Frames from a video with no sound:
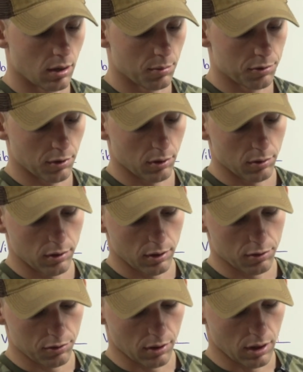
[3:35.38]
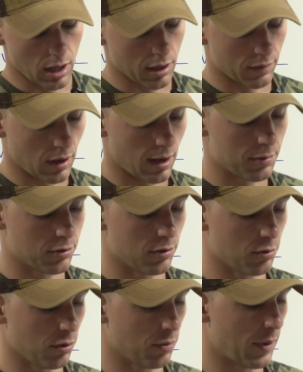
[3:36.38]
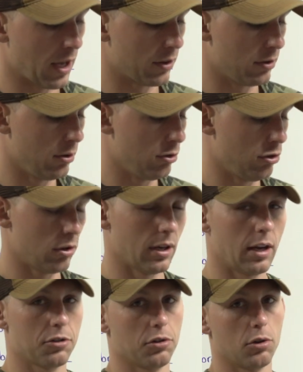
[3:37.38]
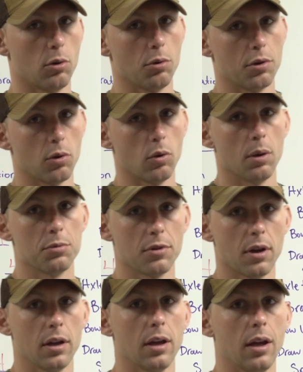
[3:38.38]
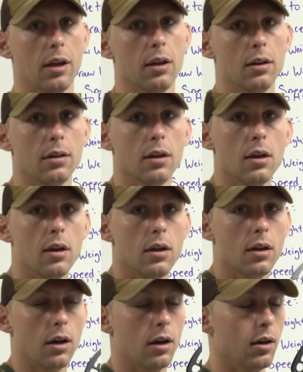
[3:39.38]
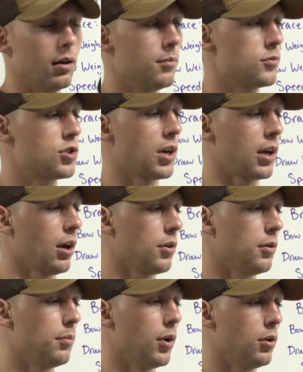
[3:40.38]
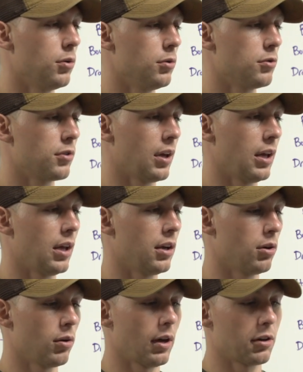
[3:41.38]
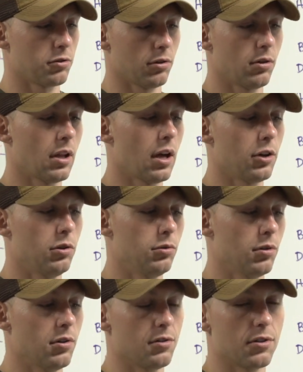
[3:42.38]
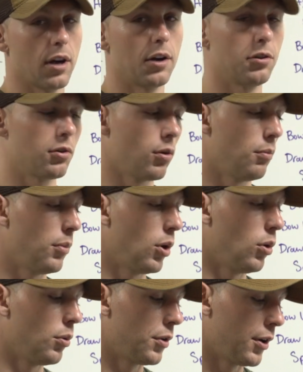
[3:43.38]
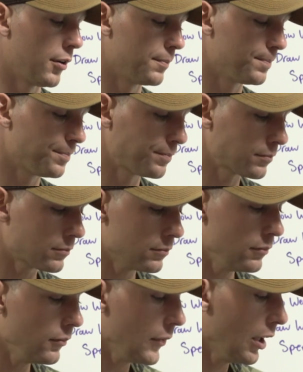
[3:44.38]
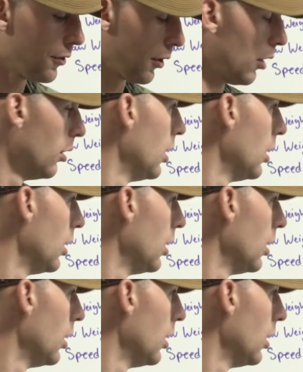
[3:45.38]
So there's a lot of options with Mathews. You can actually go on their website and check out the bows, and it'll actually allow you to design your own bow on there. So